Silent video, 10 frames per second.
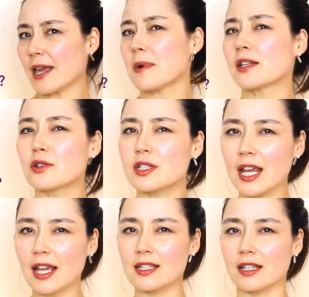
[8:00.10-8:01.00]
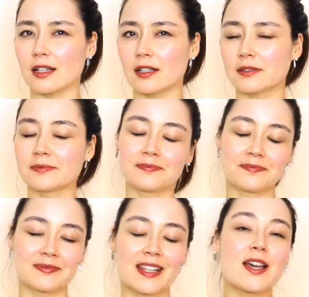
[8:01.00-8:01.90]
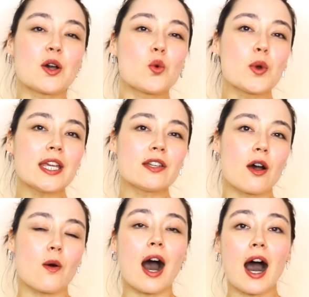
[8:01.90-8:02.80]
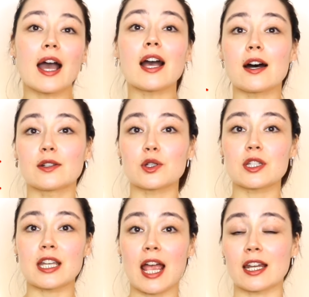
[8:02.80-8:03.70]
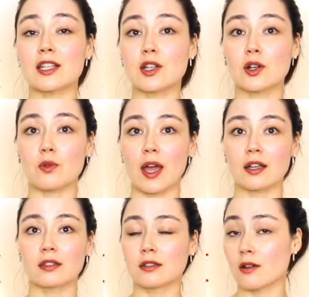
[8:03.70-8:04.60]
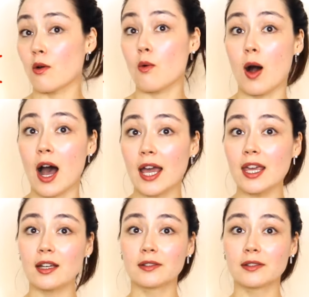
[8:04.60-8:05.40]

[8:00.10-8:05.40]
am understanding. We know I understand is correct. Why?